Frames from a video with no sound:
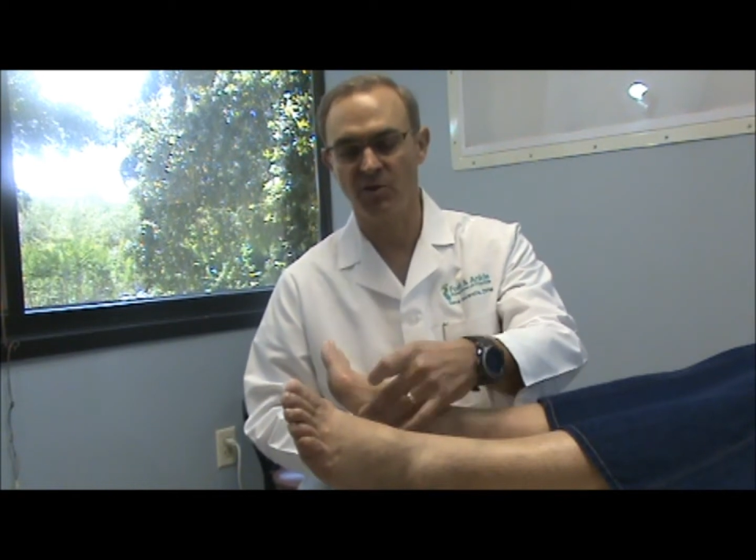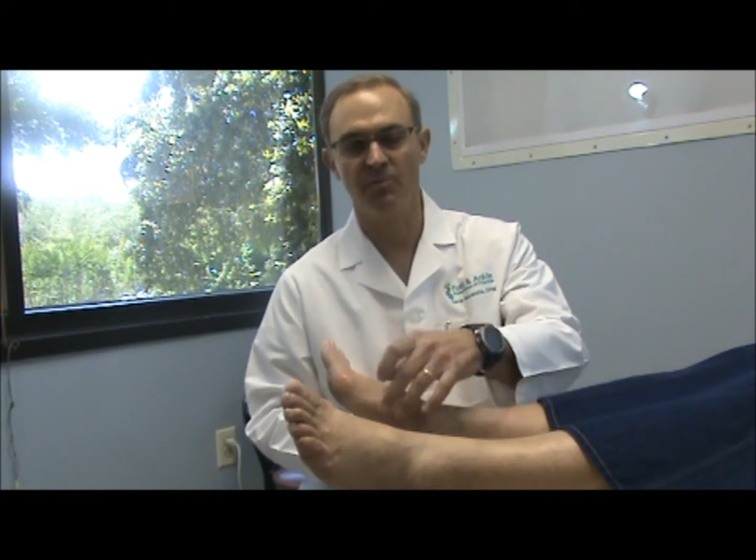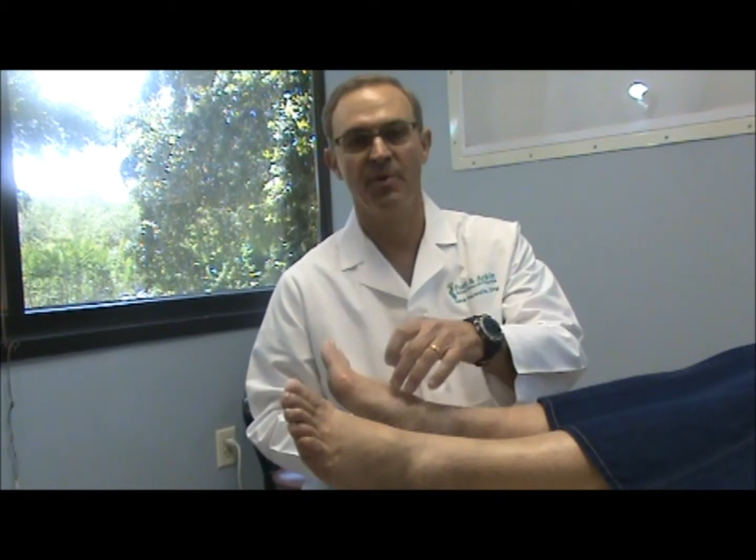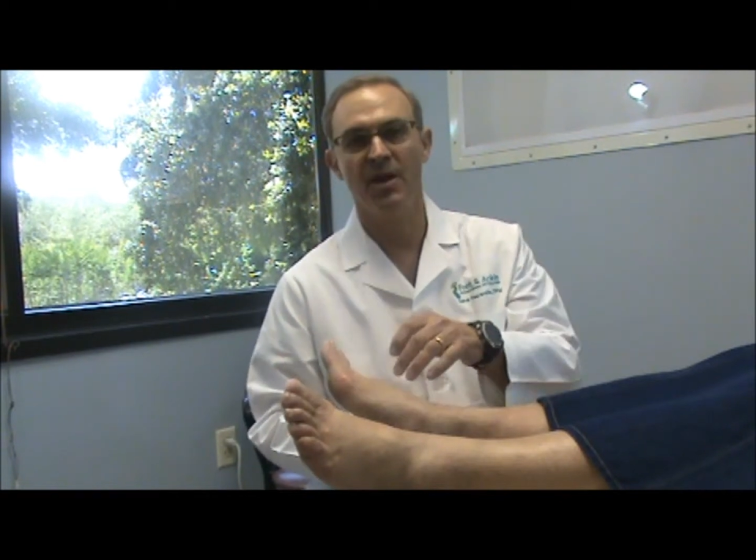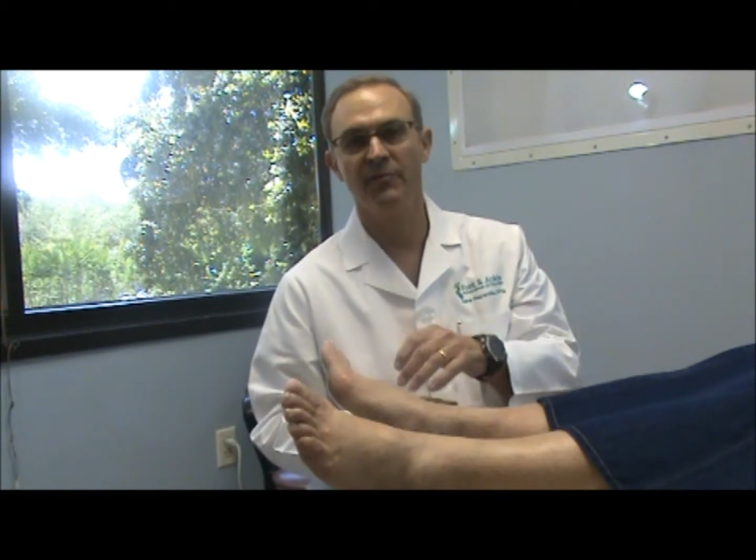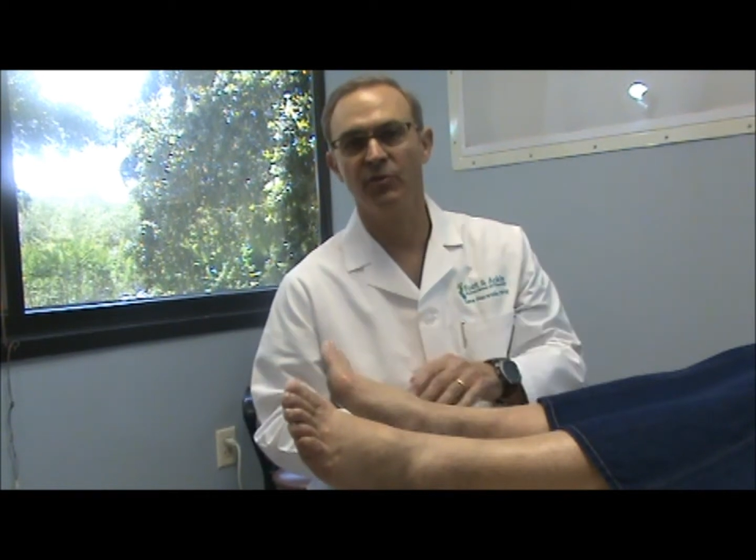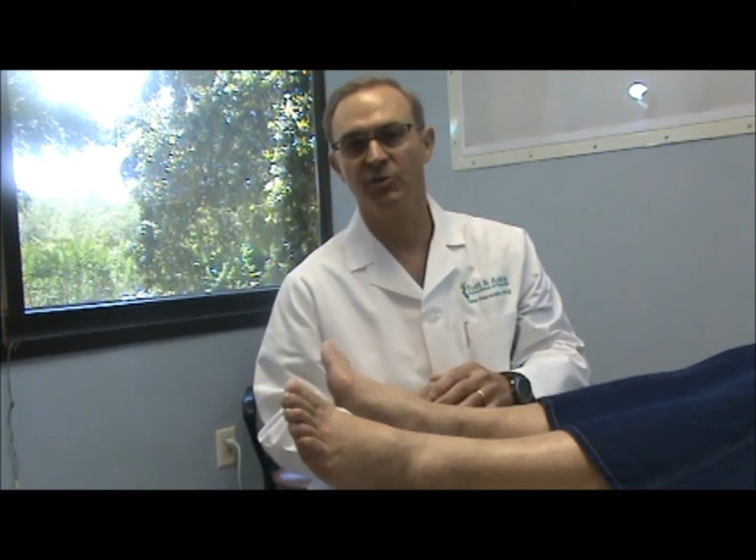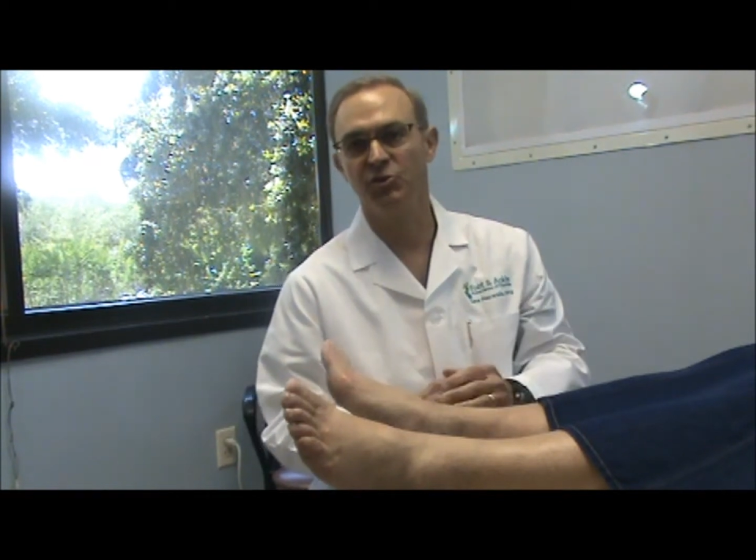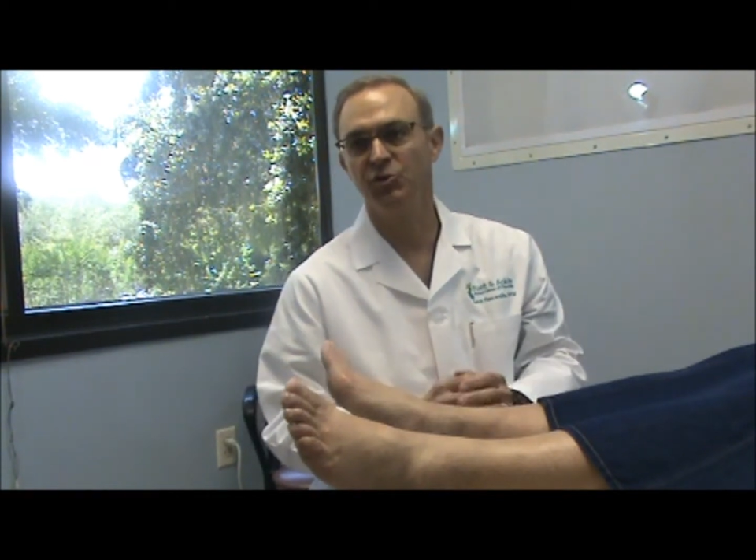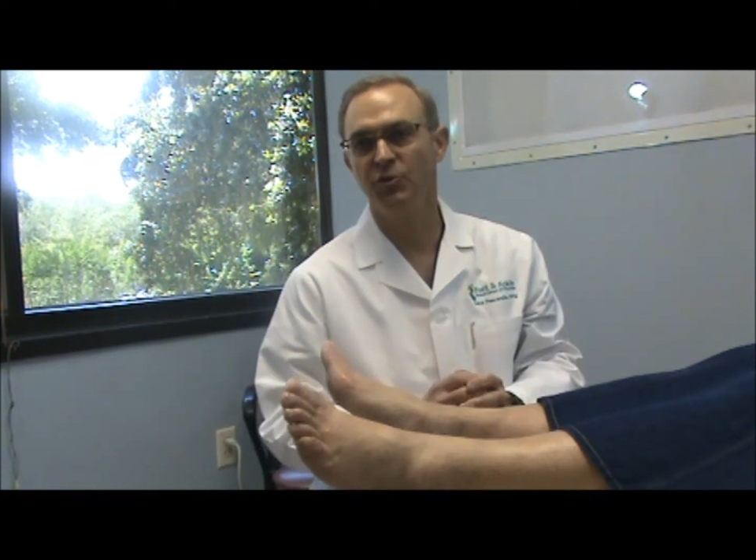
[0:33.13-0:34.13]
are painful
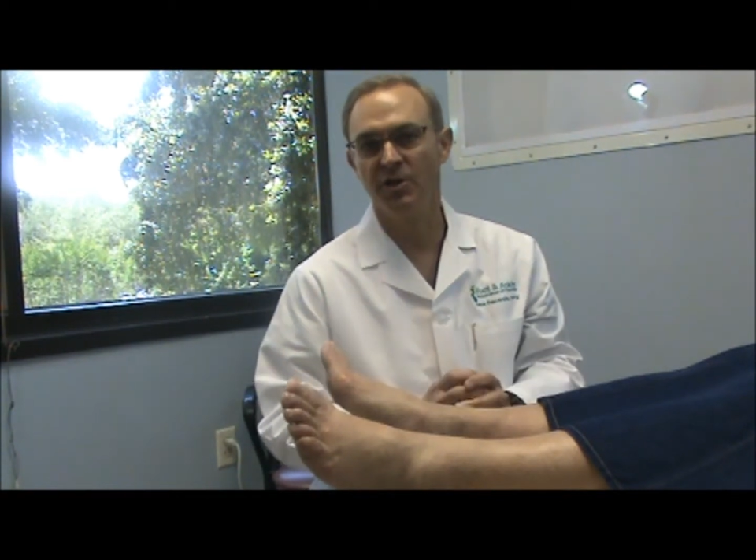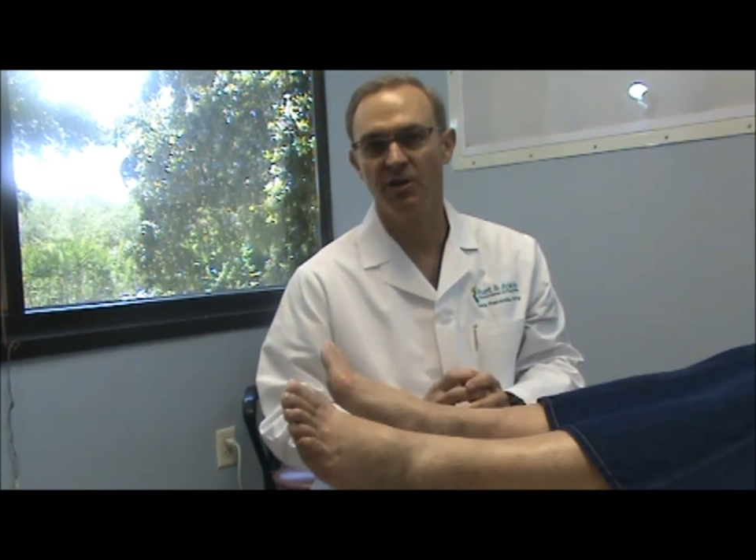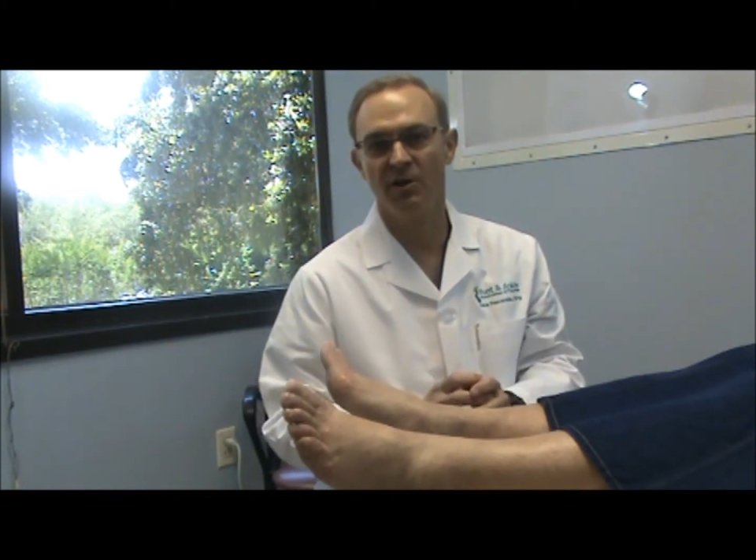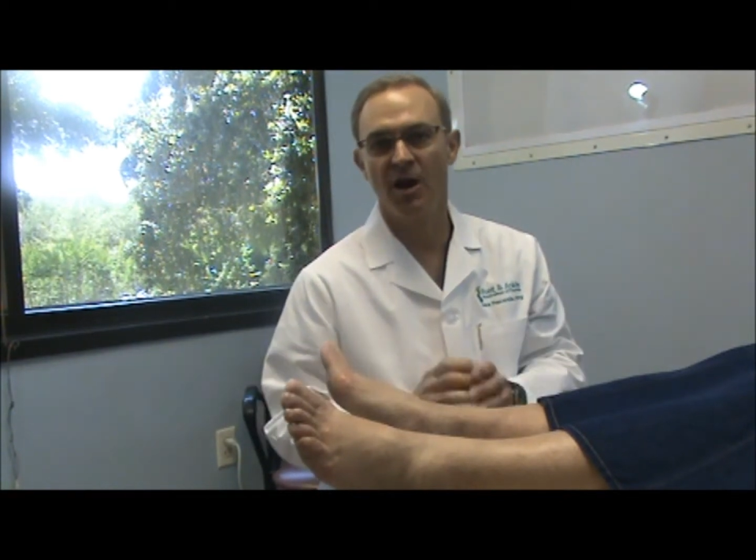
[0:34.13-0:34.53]
in shoe gear.